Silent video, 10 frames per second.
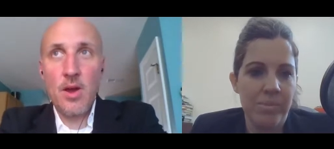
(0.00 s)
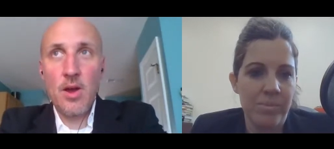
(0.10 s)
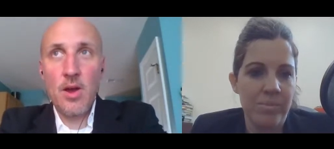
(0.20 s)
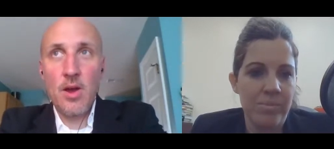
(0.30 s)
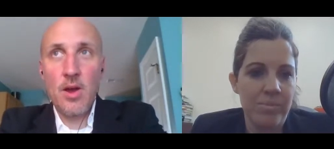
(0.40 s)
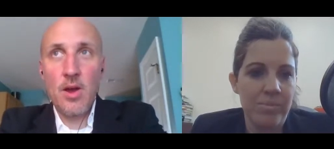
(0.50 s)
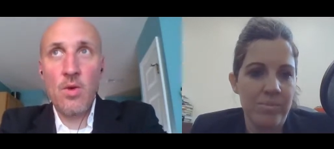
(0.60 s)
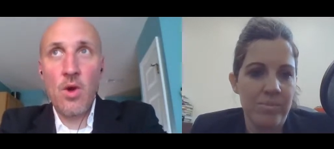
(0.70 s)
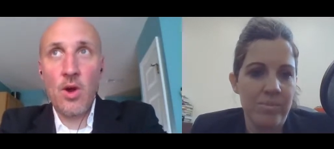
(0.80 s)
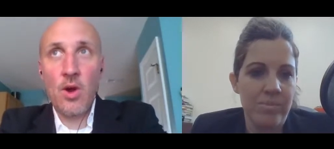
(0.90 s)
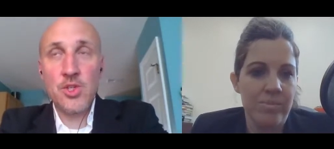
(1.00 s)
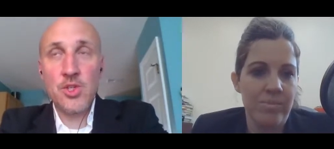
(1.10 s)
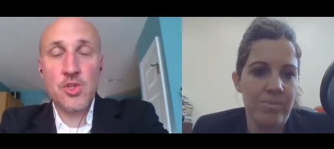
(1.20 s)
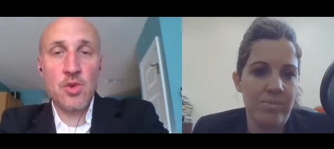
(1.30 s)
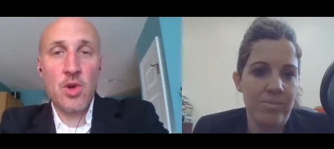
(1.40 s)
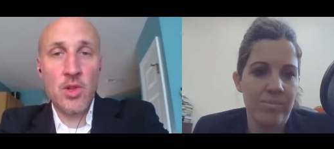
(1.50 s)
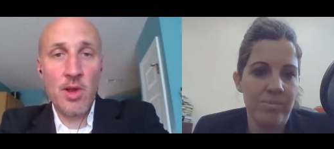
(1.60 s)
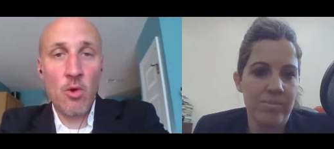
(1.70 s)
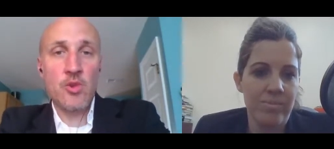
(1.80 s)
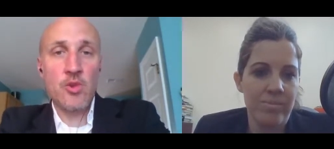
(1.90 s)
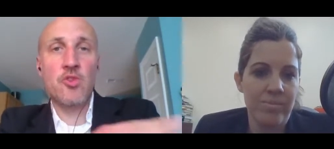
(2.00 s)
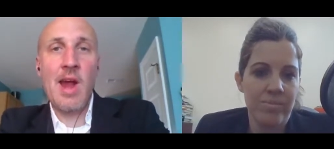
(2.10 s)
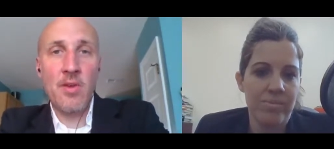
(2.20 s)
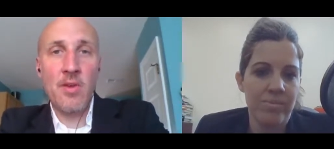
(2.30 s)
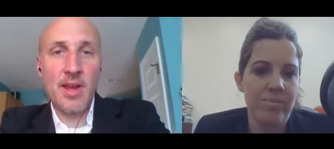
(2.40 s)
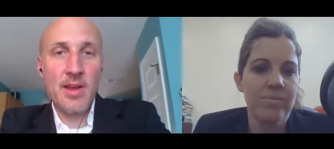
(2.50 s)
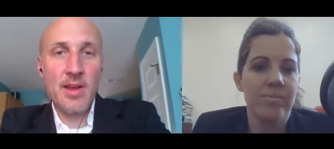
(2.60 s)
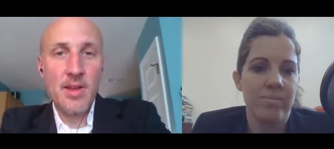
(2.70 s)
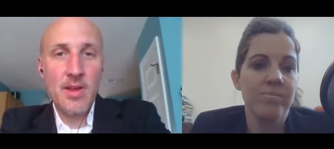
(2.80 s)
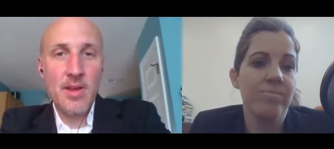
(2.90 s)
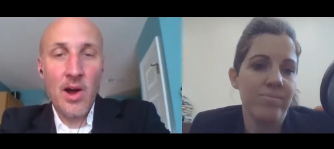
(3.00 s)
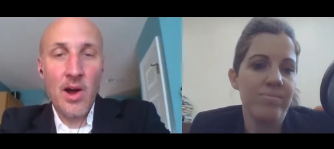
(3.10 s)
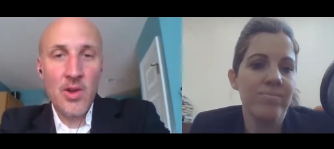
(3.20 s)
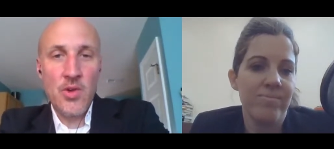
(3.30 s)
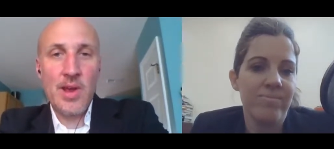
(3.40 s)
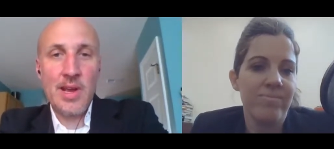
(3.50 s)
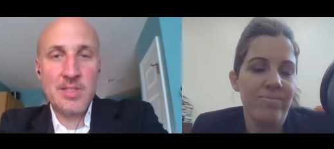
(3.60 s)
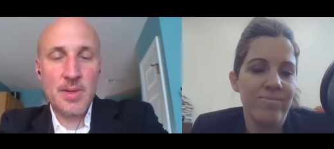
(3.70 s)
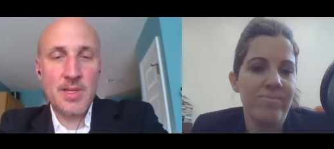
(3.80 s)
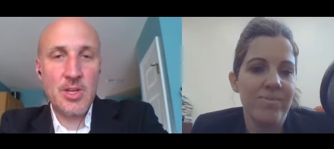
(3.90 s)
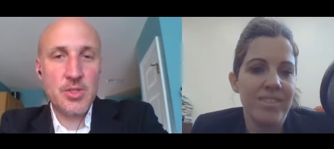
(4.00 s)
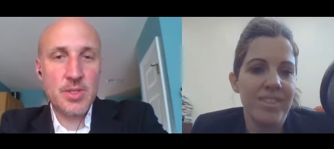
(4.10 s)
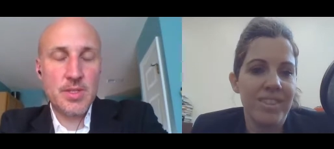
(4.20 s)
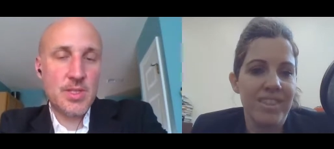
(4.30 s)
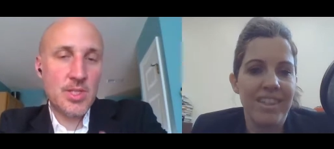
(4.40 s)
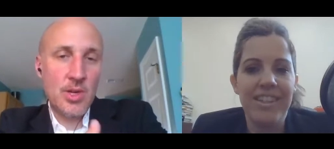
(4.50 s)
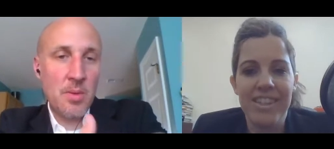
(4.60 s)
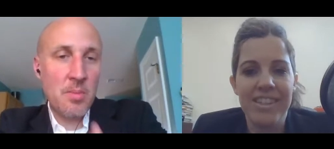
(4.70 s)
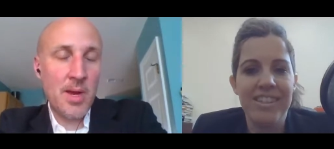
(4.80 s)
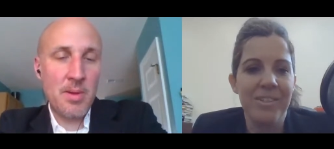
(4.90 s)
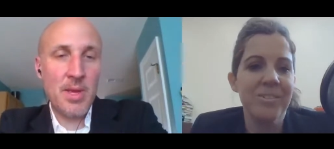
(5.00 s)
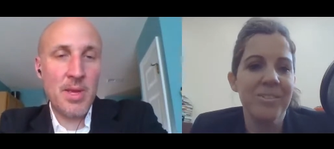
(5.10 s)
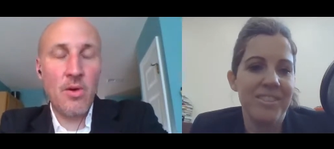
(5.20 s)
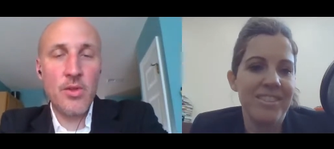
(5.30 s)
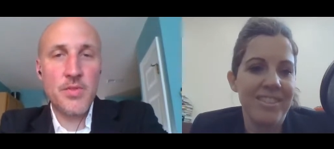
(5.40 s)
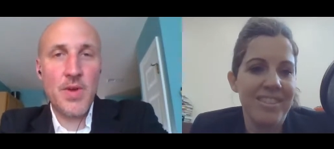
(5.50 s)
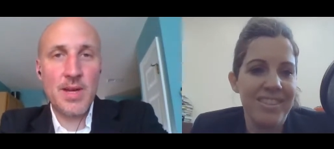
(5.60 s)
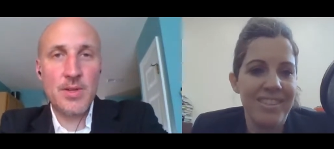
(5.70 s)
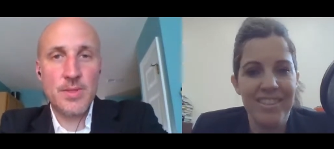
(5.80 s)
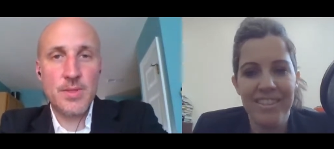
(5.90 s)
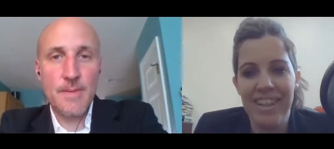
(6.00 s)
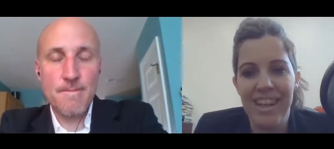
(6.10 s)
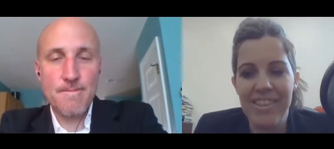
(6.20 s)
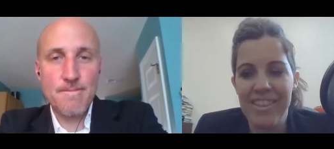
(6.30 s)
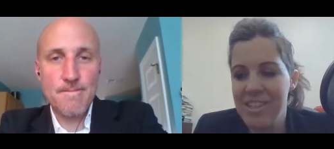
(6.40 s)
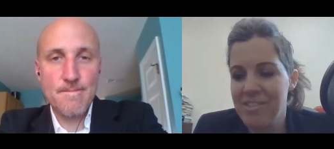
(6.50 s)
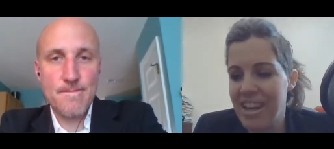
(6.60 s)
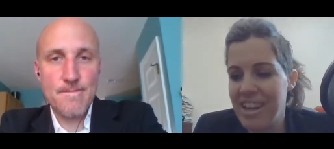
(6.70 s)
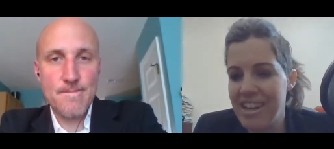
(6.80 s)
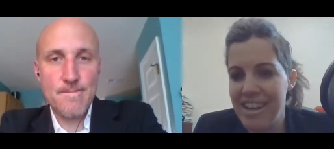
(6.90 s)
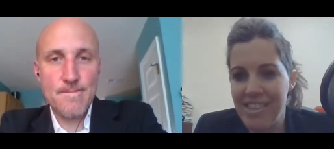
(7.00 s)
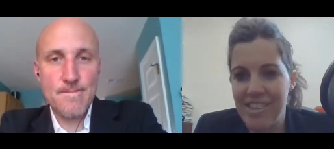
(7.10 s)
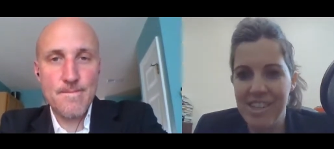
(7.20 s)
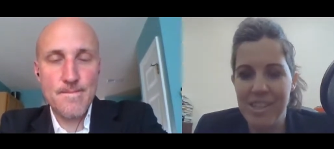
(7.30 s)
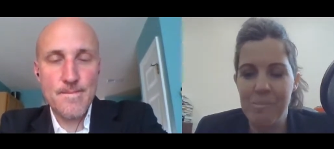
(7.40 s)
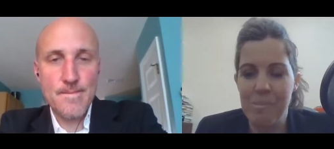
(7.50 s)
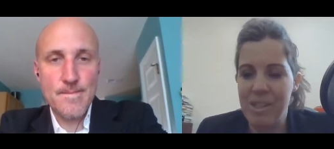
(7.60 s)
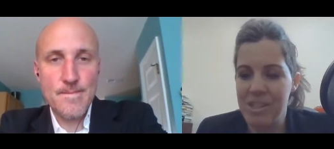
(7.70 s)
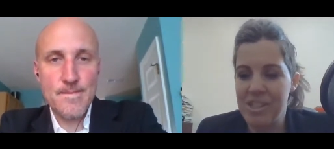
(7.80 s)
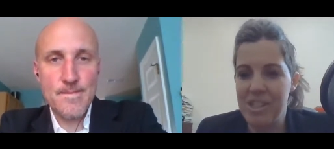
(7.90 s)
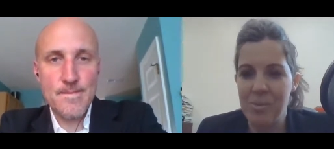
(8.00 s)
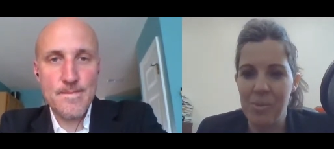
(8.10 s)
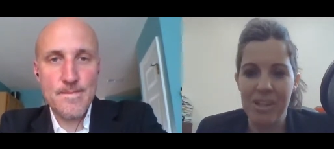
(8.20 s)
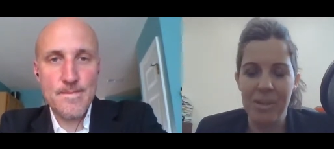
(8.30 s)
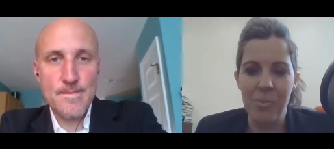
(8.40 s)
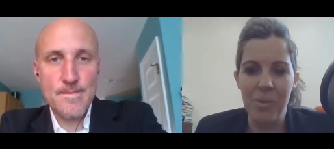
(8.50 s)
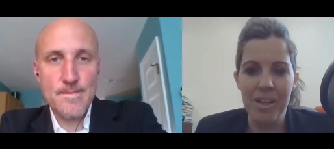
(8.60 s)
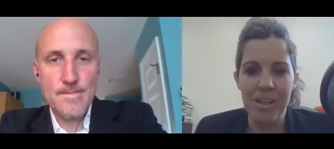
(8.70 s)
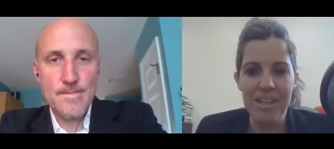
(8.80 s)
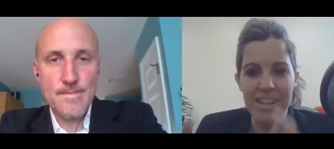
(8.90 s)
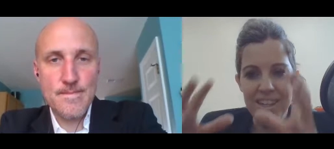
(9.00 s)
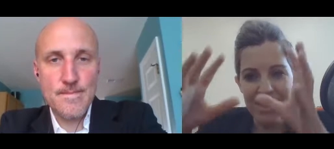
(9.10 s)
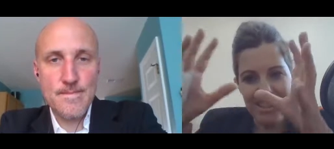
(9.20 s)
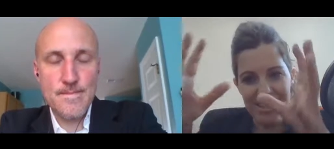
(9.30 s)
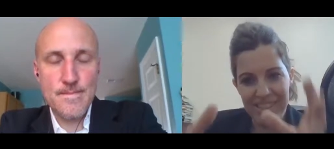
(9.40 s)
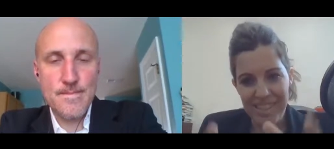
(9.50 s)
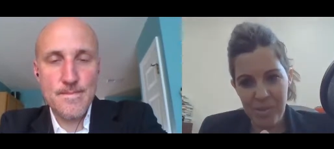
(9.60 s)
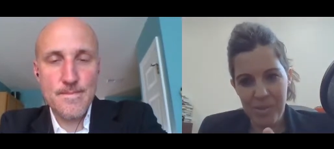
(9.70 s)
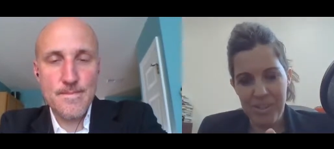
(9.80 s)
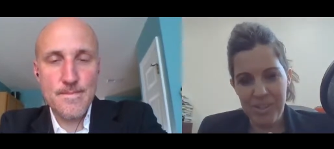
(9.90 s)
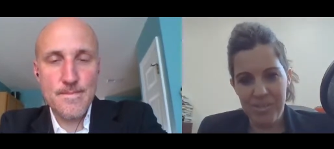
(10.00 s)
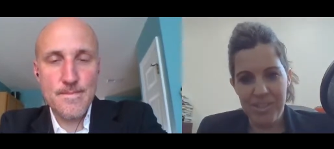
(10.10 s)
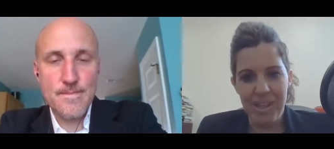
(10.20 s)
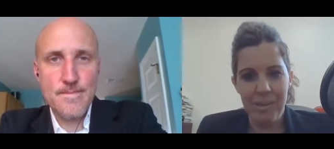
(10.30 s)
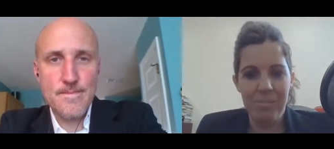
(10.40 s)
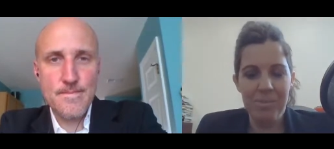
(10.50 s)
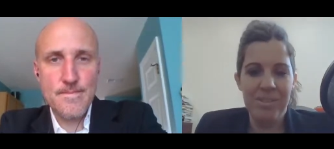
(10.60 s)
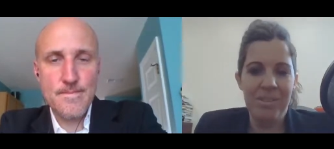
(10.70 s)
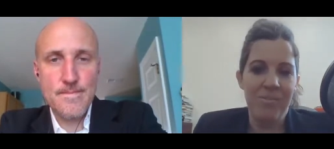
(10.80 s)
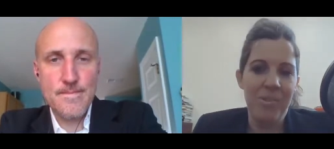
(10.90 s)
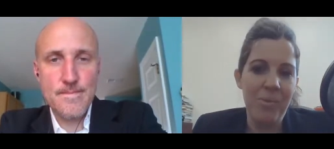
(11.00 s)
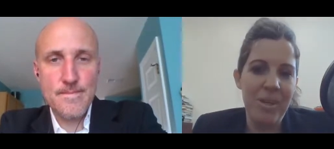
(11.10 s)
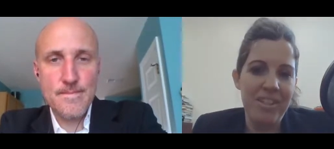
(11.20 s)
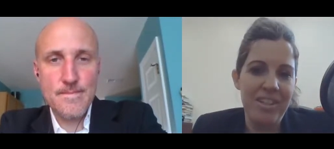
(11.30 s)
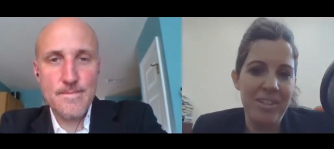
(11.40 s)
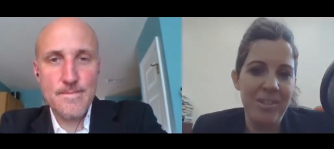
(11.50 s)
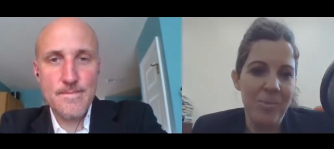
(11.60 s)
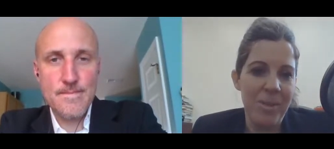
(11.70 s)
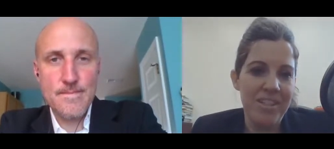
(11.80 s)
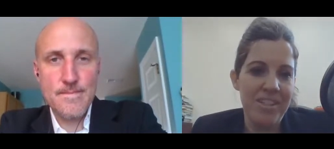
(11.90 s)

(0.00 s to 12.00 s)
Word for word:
Speaker 1: you know, are struggling or drowning mm-hmm. under expectations. So it might be all those factors.
Speaker 2: Yeah, I think you're right. And I think especially just wanting one sequence of steps for what to do and what